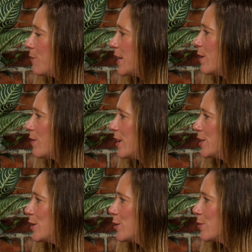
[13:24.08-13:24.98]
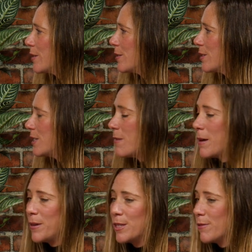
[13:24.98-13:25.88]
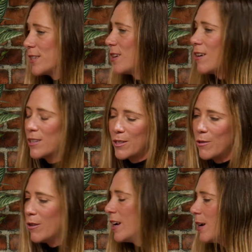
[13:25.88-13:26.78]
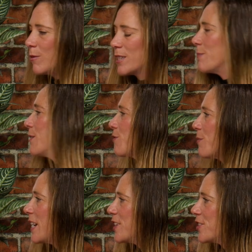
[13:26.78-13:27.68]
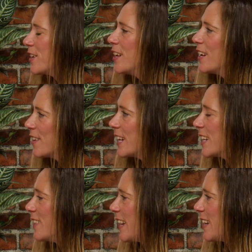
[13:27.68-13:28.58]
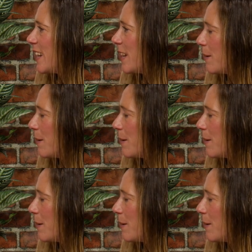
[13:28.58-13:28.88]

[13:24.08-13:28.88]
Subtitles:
for the online tutorials to maybe do a task or with some information, they can then